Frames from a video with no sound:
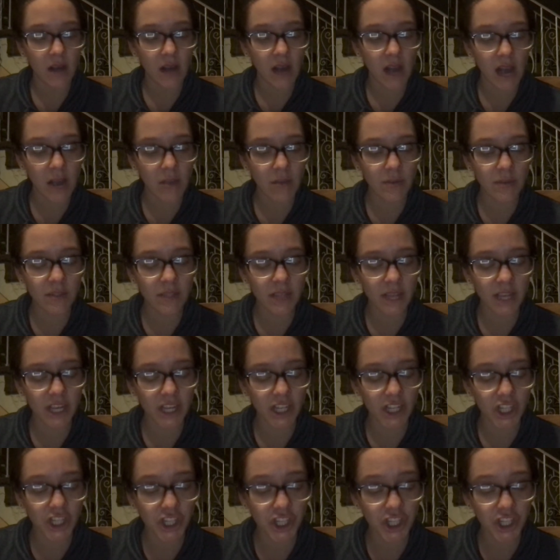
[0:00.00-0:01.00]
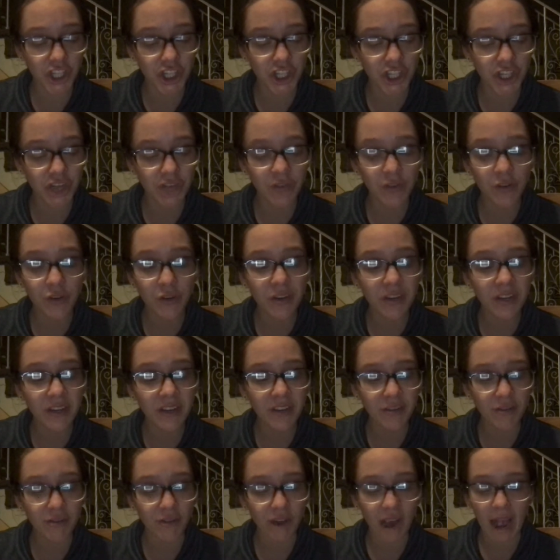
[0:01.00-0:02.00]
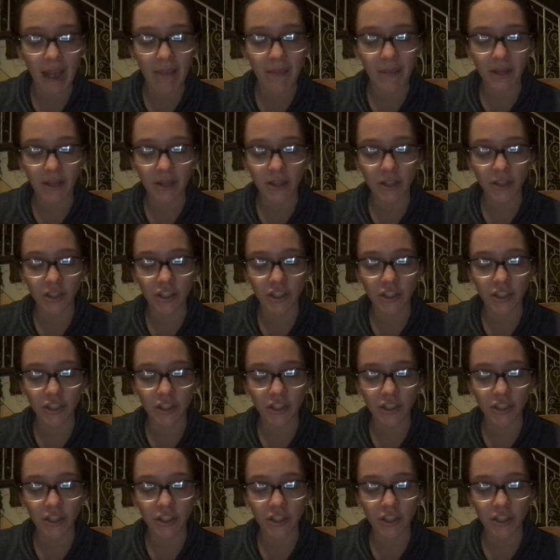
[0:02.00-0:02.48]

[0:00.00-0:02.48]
I was like a shivery rabbit.